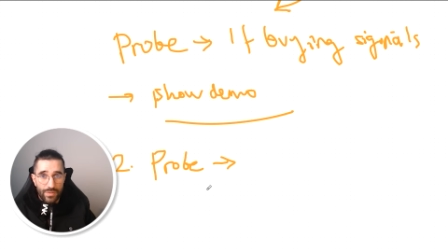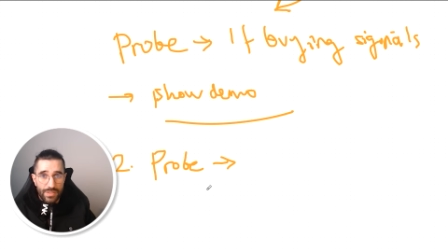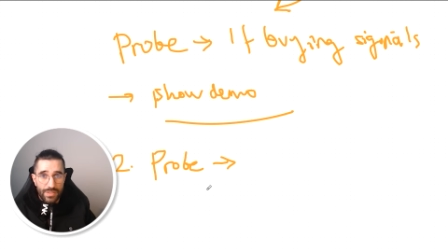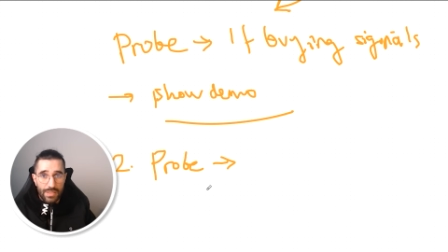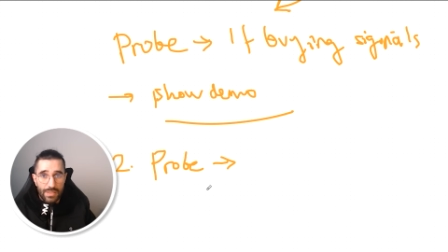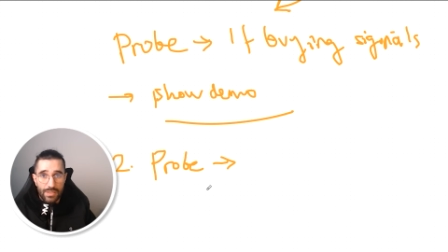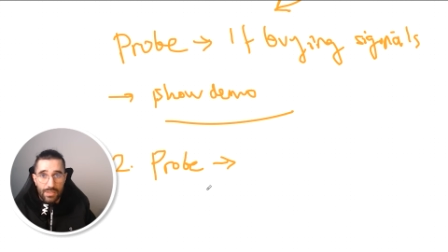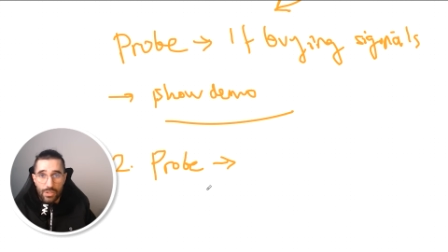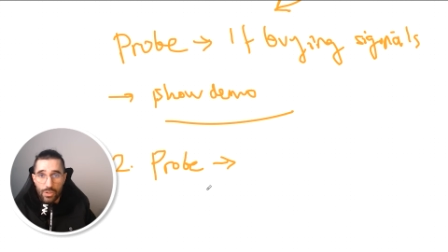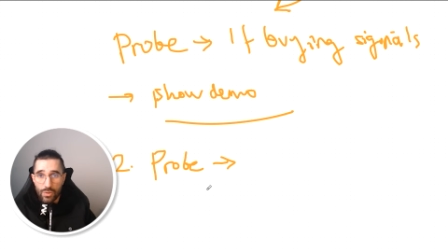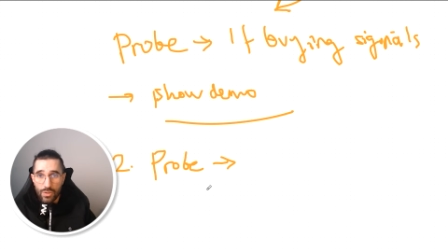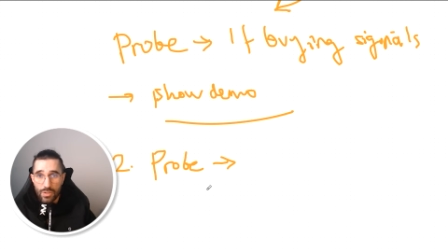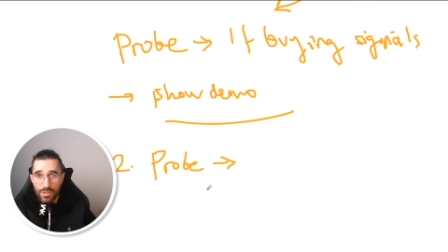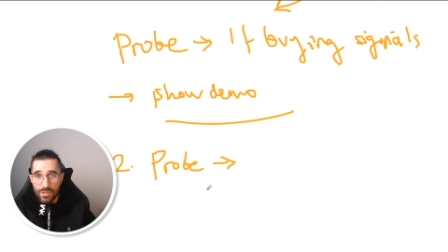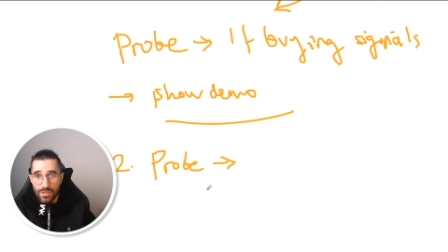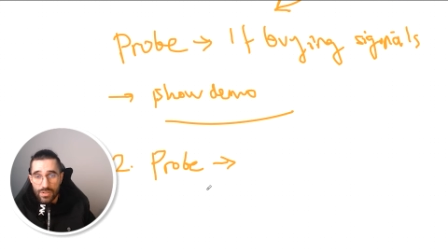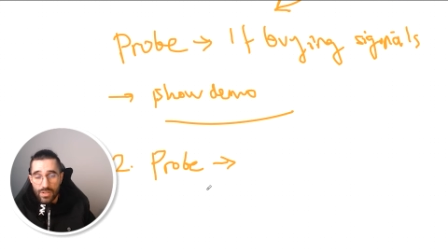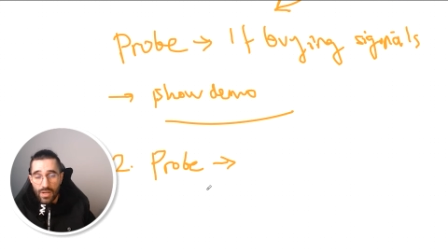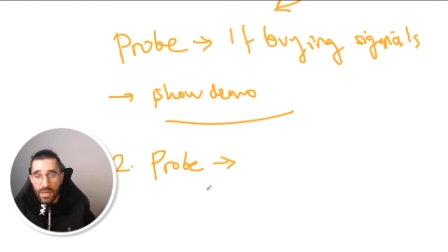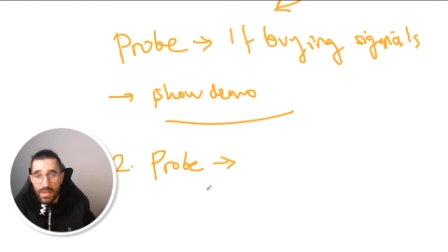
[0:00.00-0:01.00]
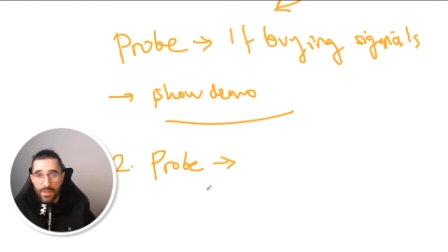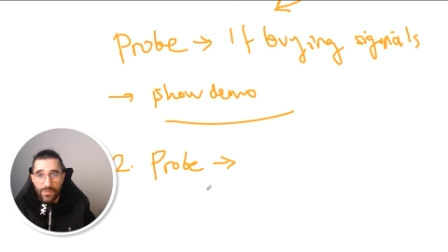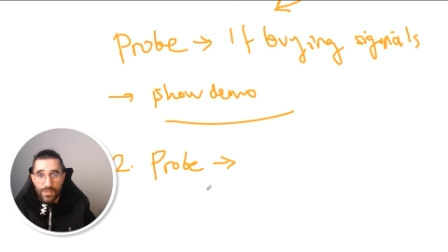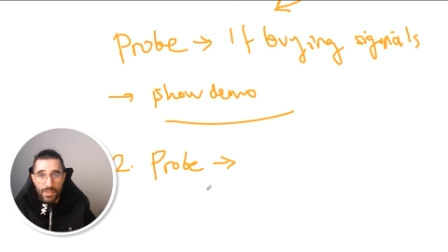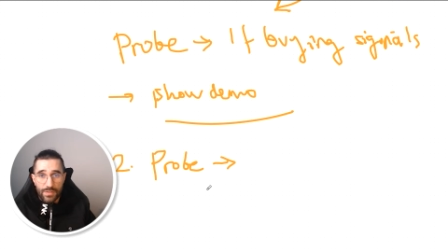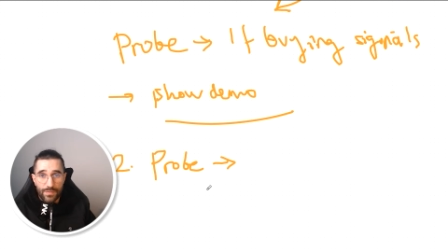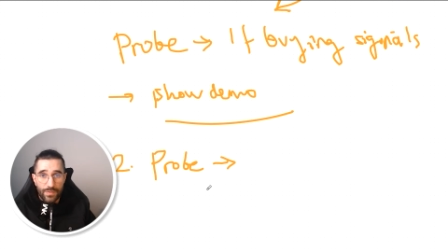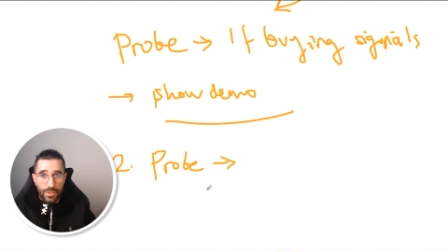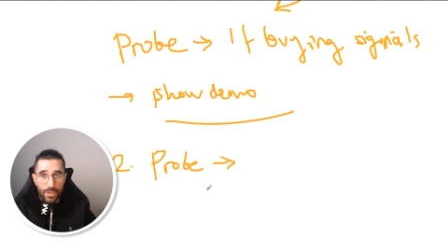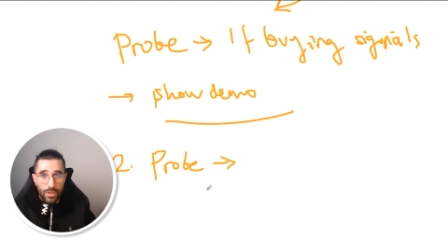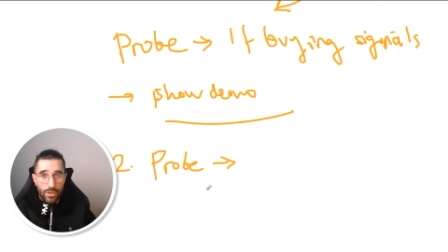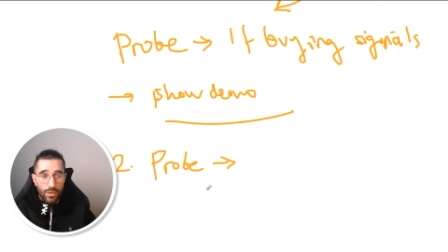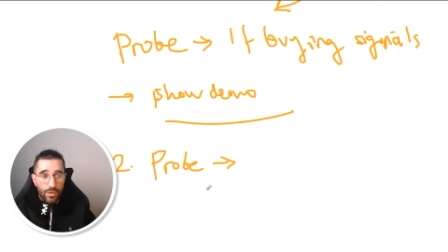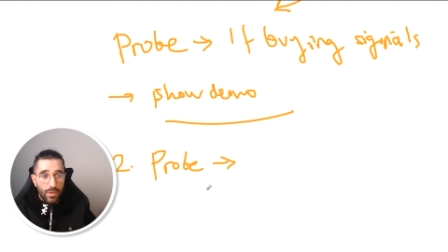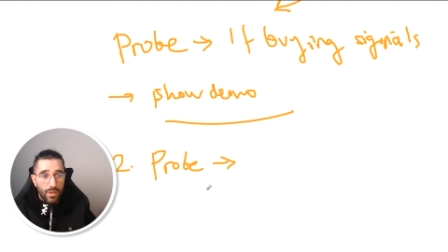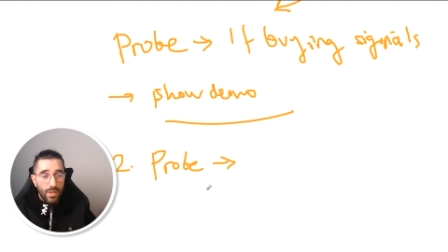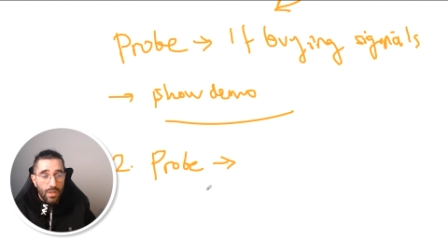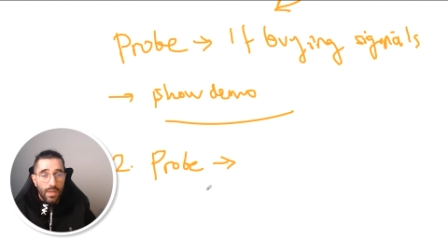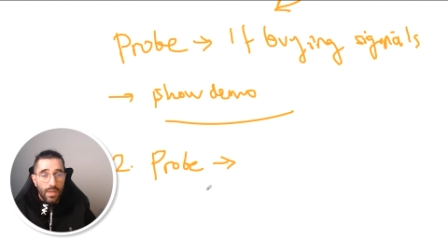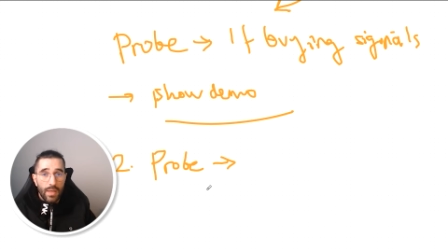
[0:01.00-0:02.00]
and obviously you can decide if it's for you.